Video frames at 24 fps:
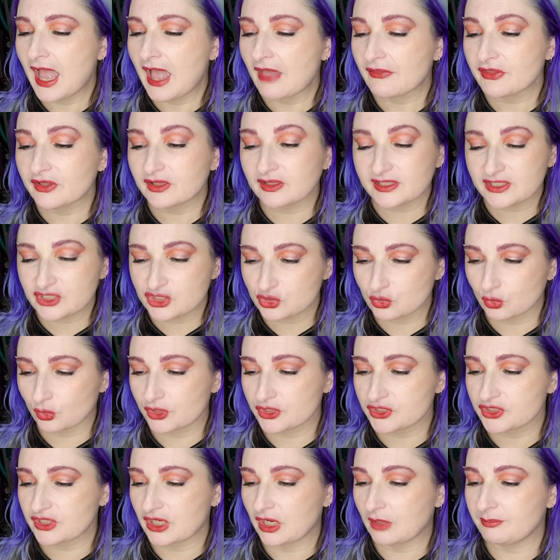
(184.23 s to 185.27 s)
Ethically
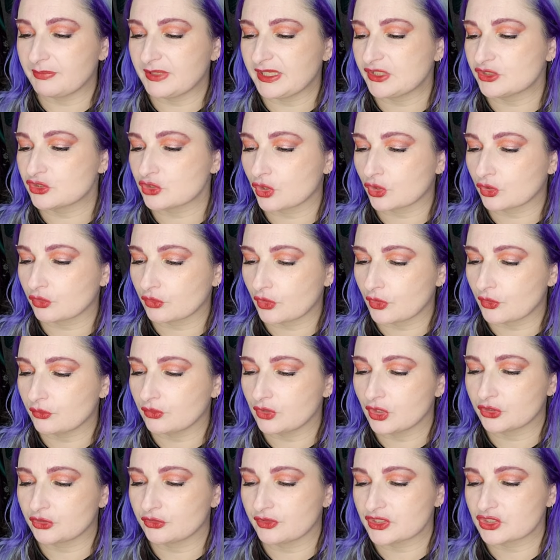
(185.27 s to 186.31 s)
sourced, our beans are
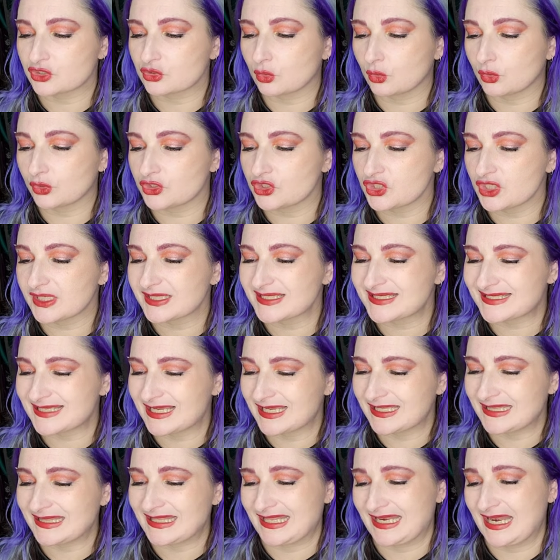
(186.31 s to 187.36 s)
grown under a scorching
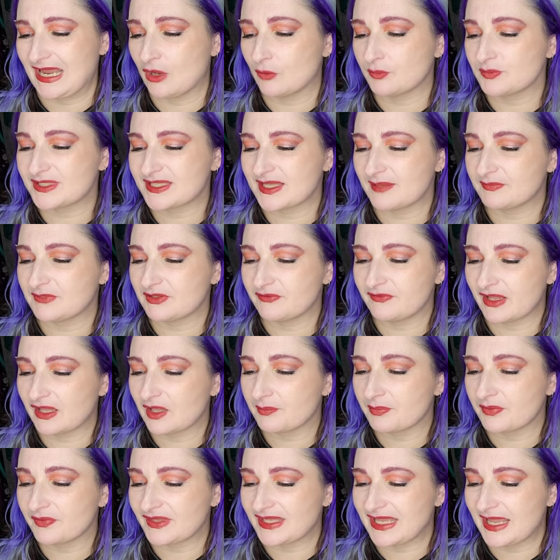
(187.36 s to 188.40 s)
sun that helps them
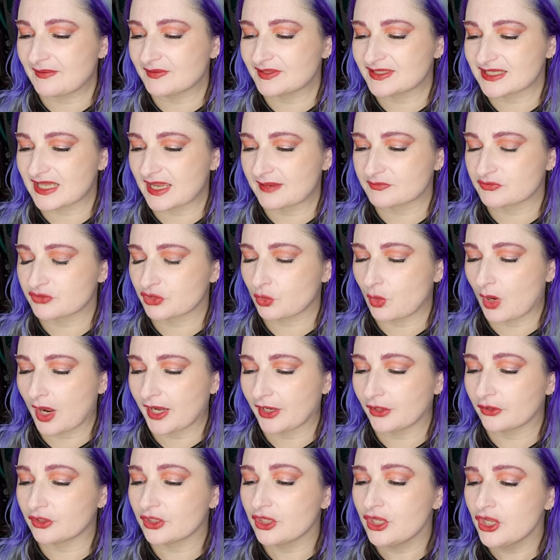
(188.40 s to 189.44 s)
develop the enzymes
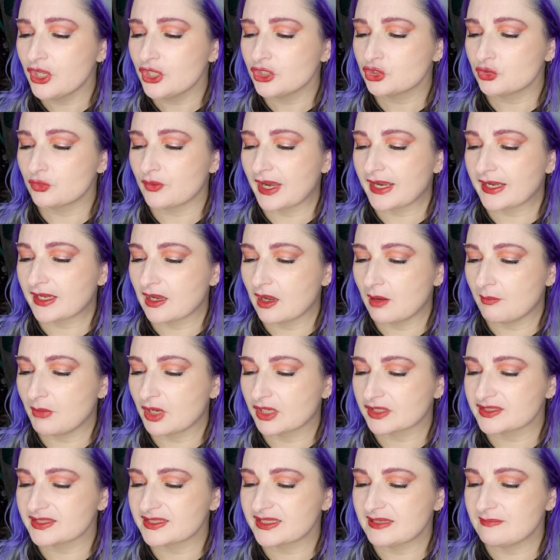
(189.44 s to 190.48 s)
required to rank
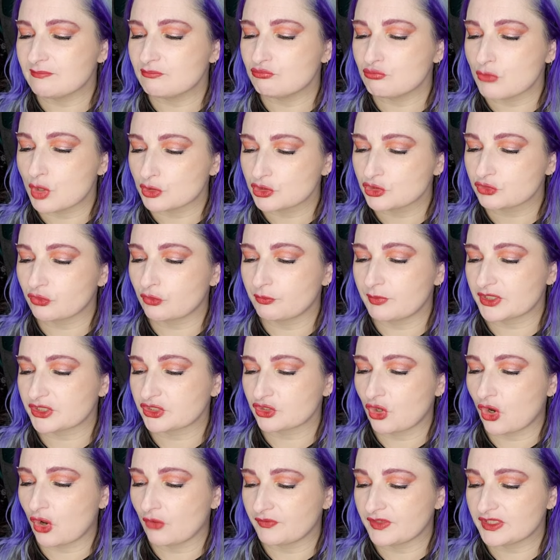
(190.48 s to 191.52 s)
amongst the most
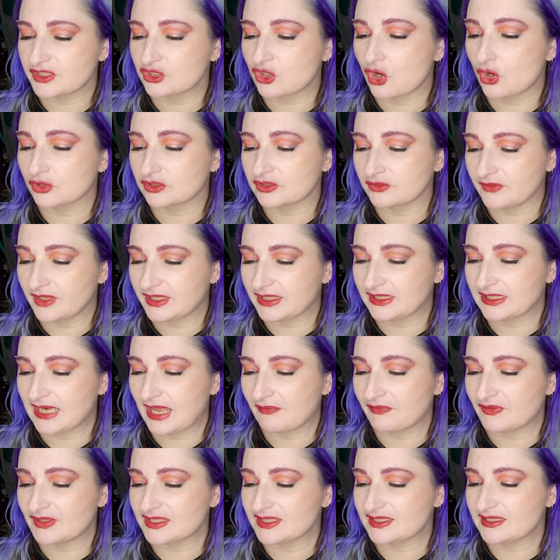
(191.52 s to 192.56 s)
robust coffees cultivated
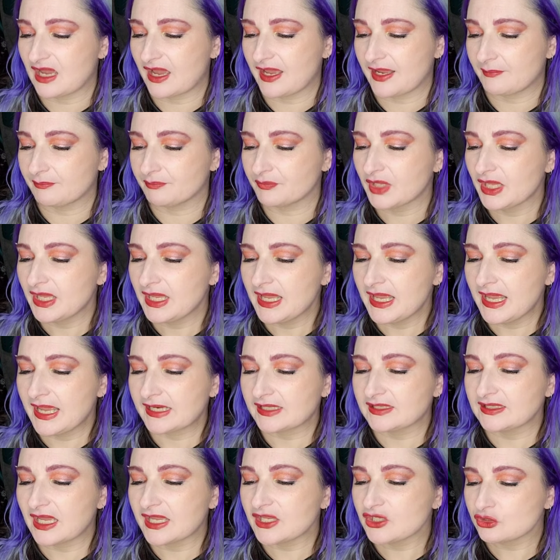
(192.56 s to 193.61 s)
at this time.
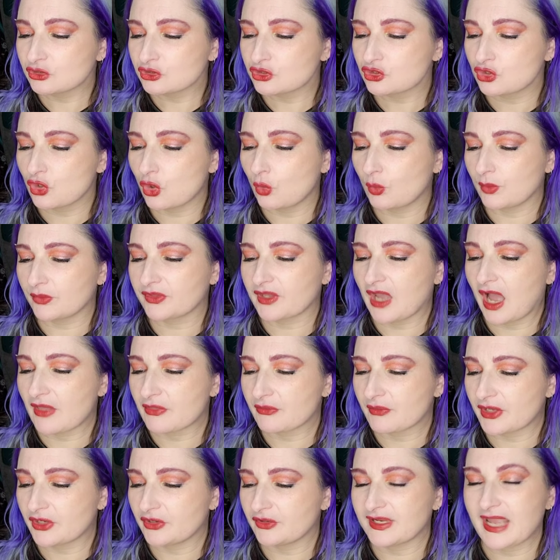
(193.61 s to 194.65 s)
Ignite your soul with
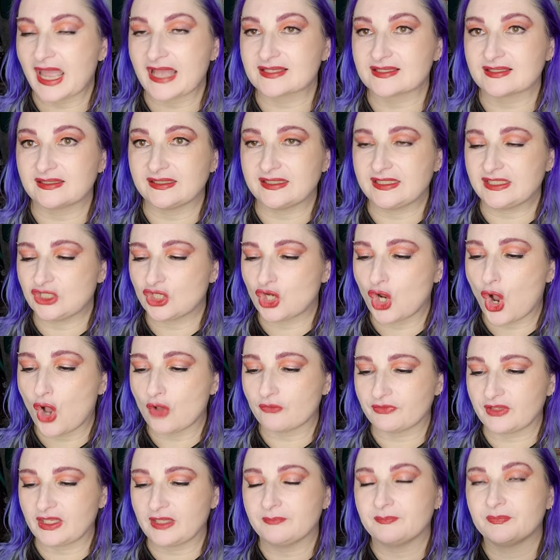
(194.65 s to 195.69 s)
Gothrider Gasoline
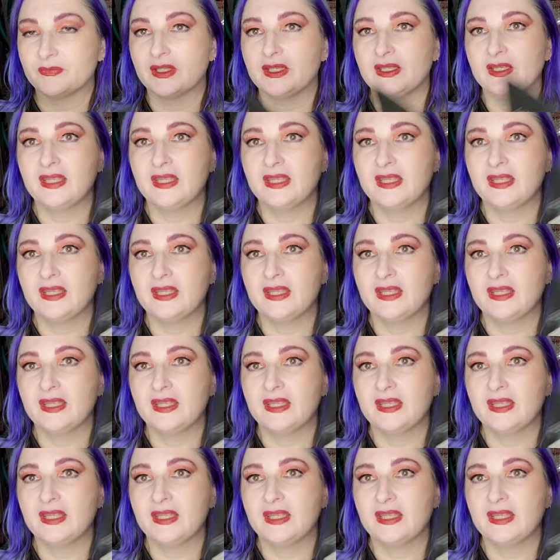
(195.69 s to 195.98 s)
coffee.